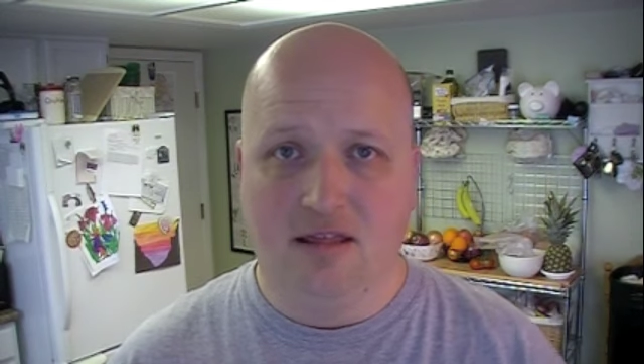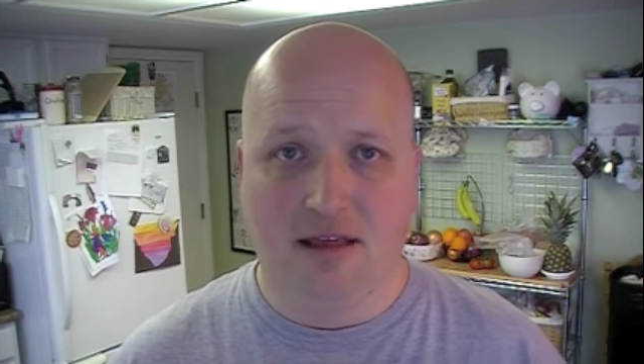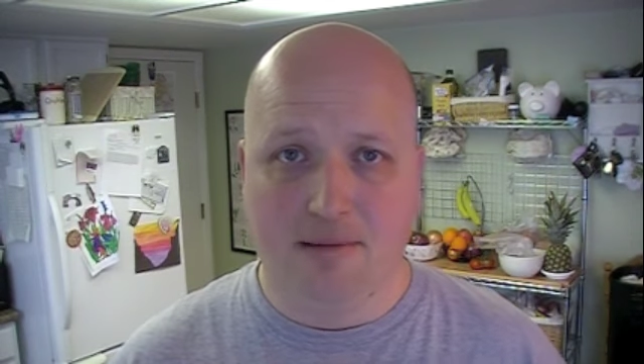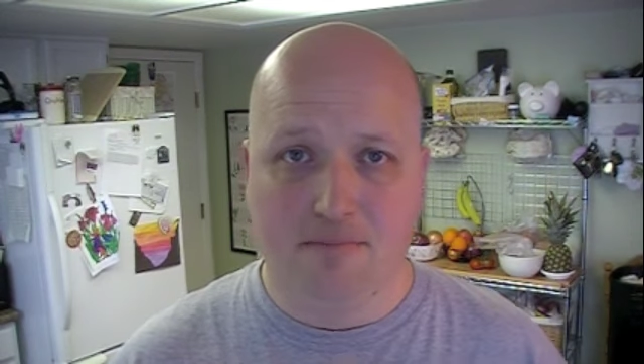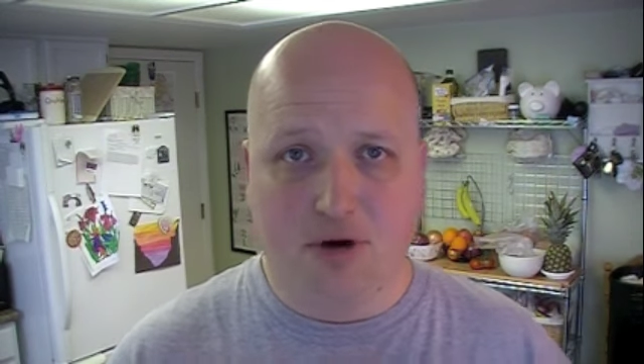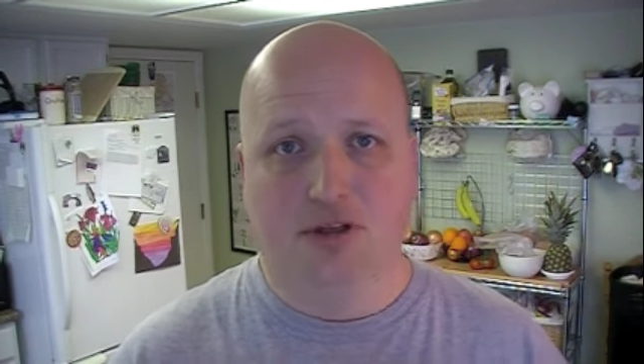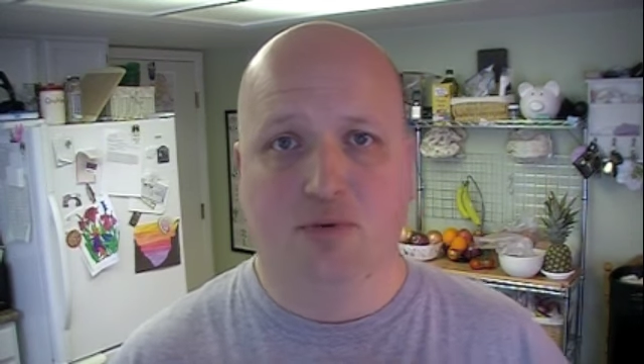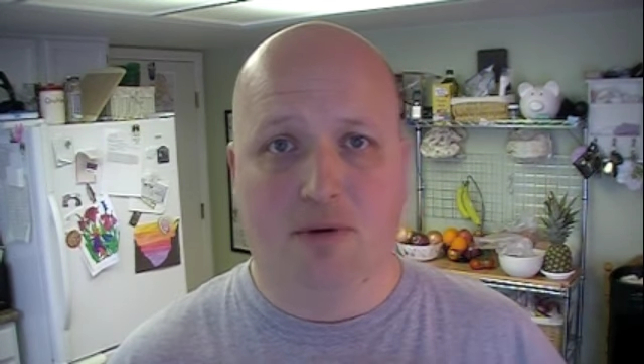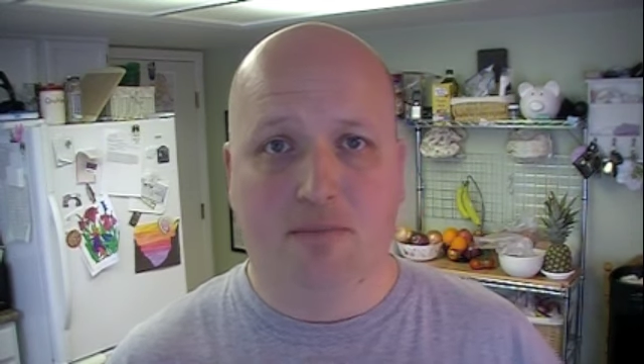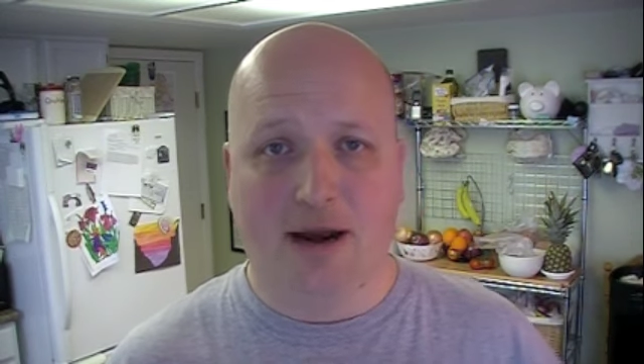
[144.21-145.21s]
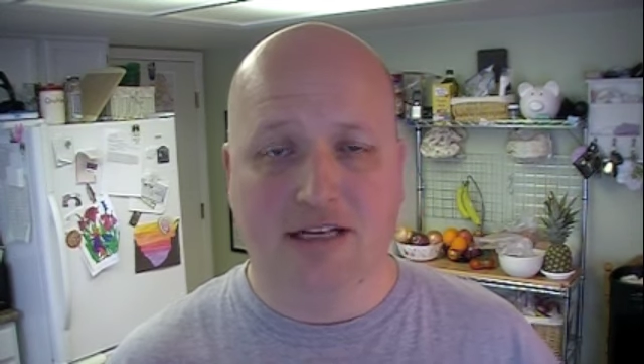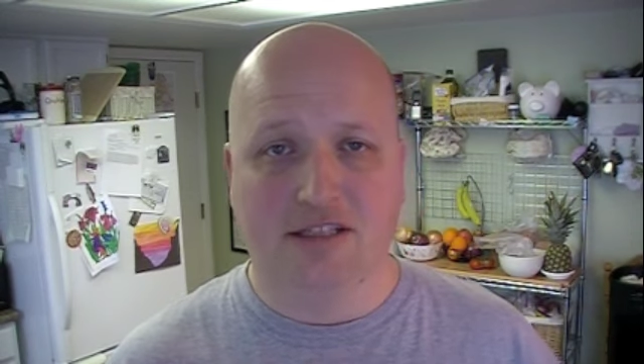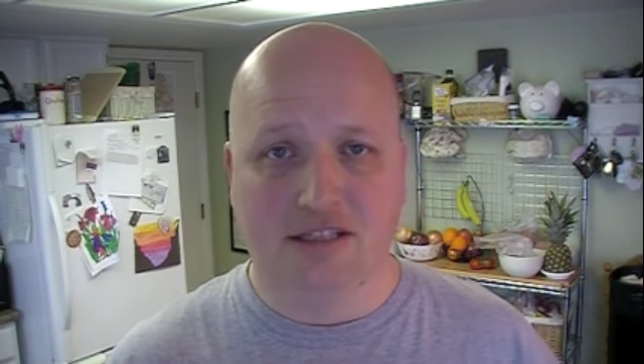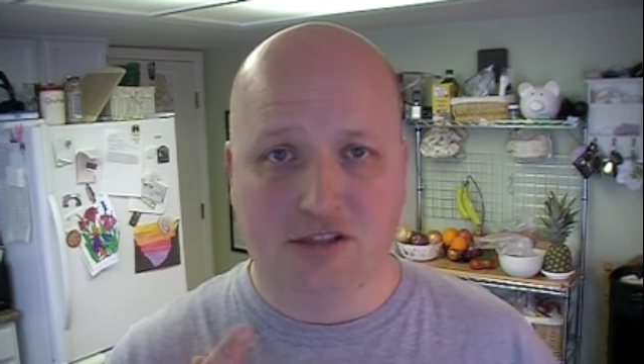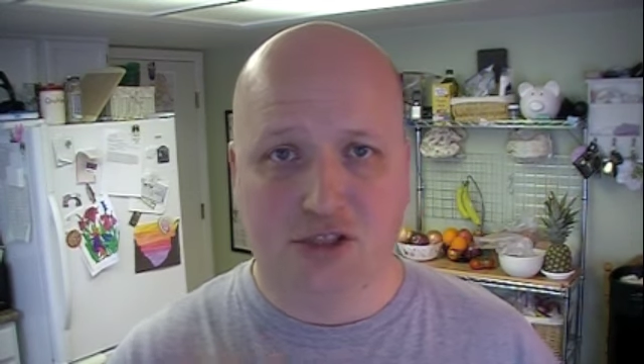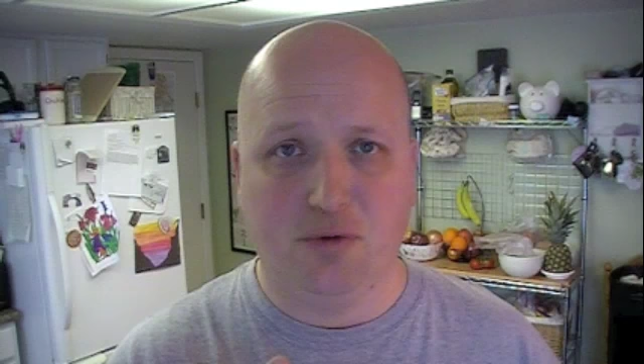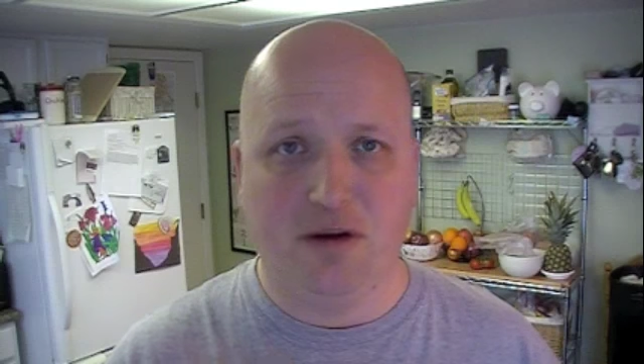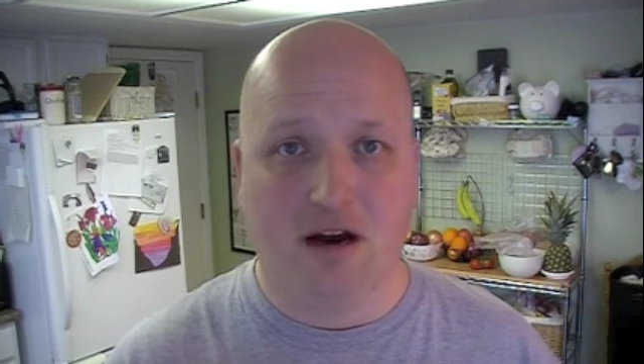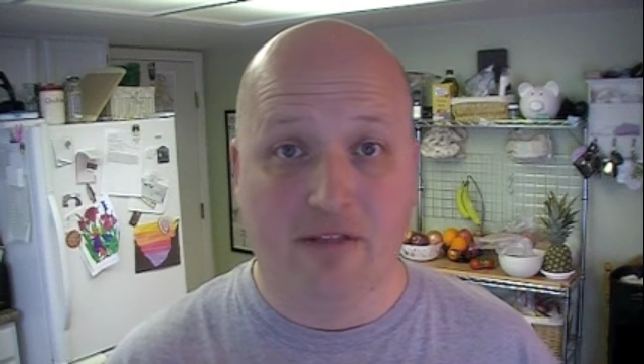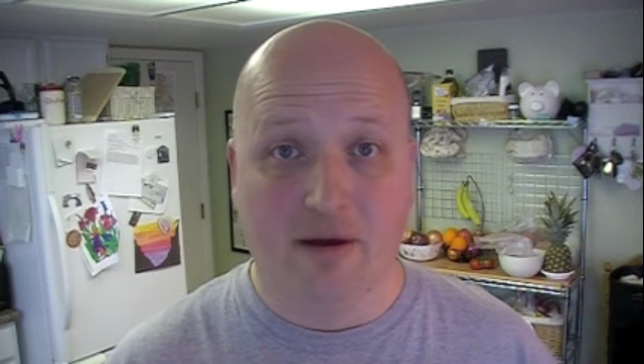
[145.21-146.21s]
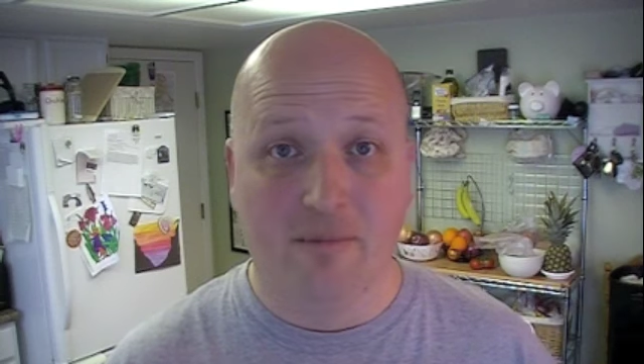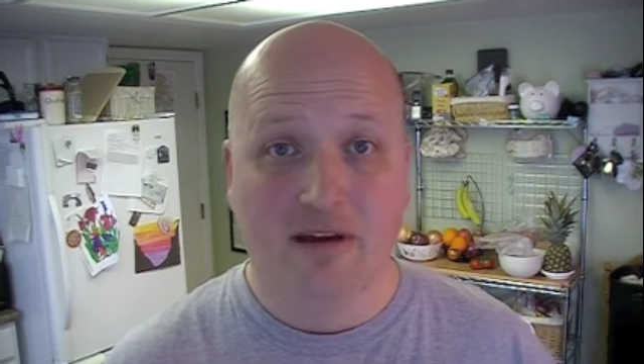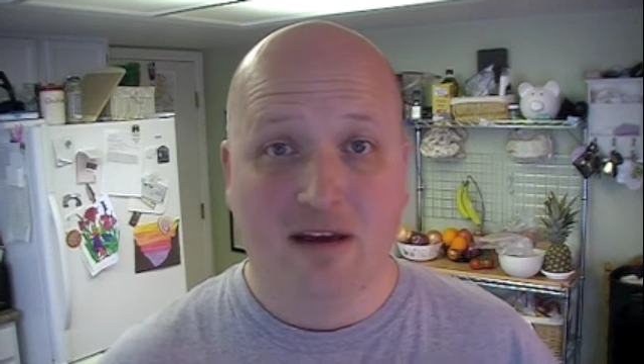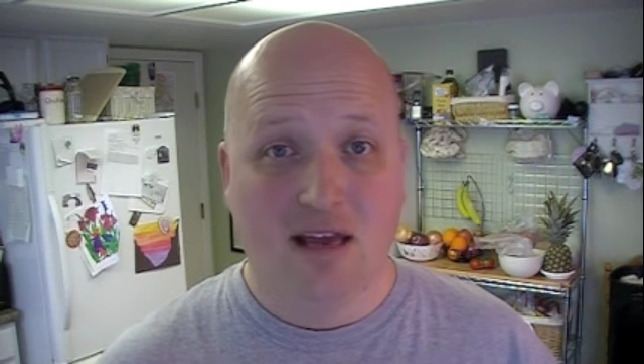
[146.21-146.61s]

the birchwood branches and chewing on them,